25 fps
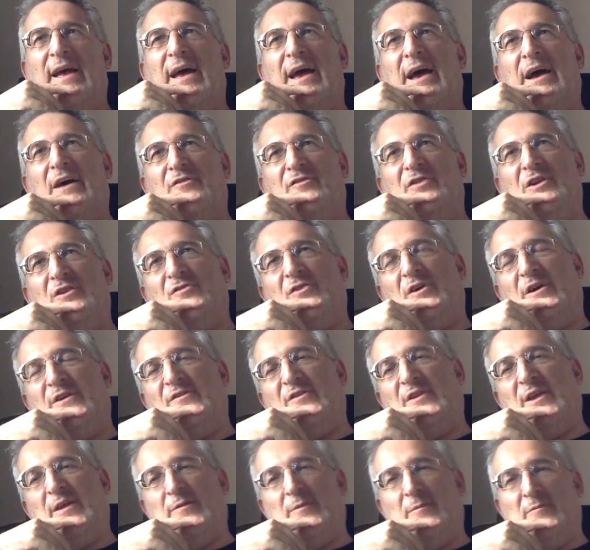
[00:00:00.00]
How she
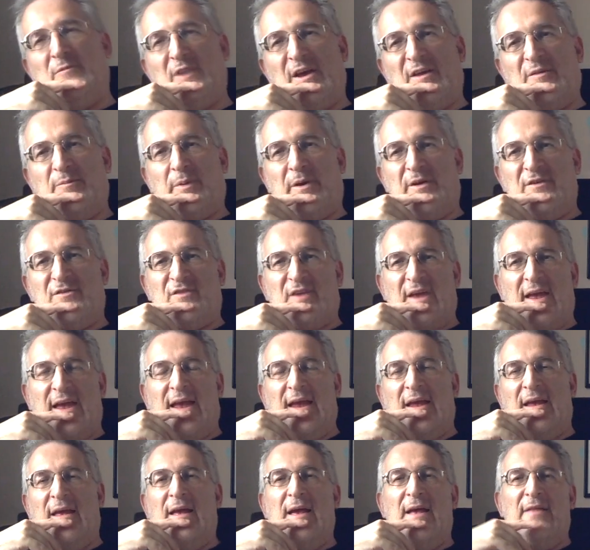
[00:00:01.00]
tries to give them depth by
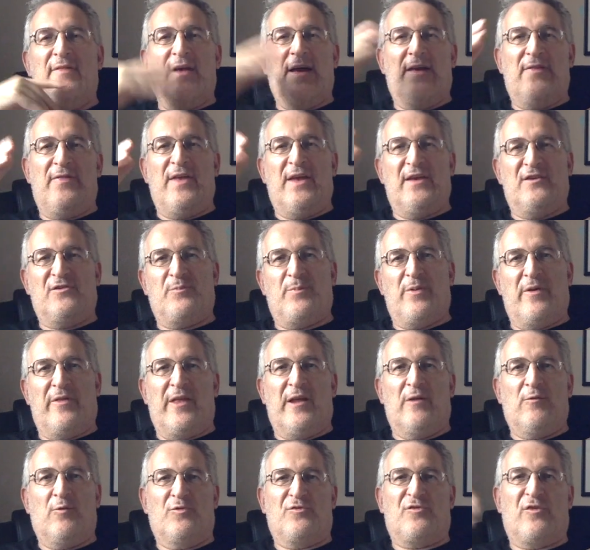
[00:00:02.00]
saying they're this, but
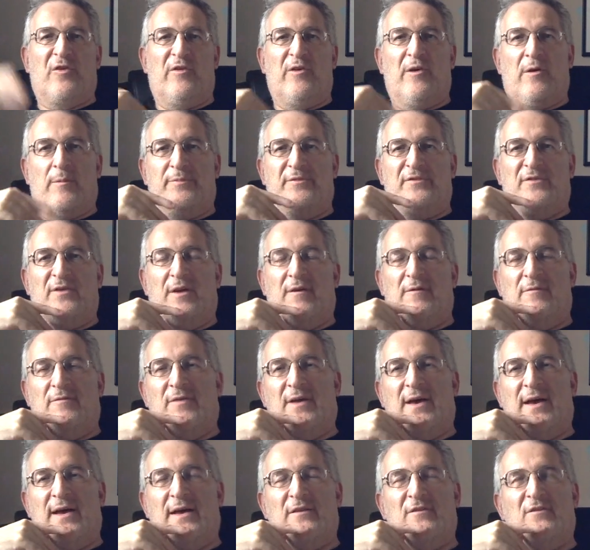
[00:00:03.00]
they're also the opposite of
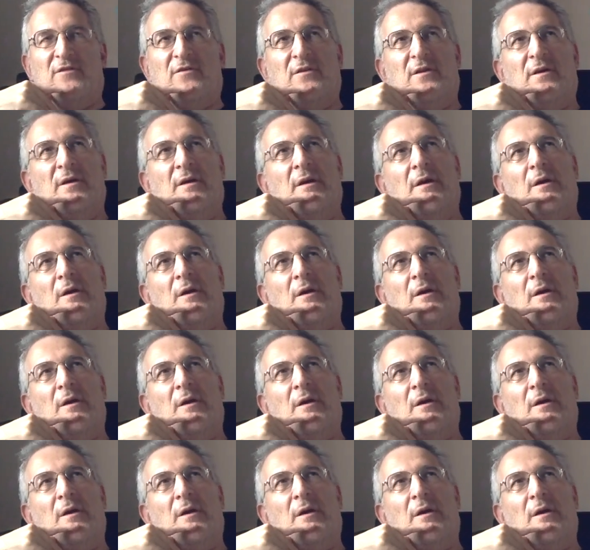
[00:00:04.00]
that.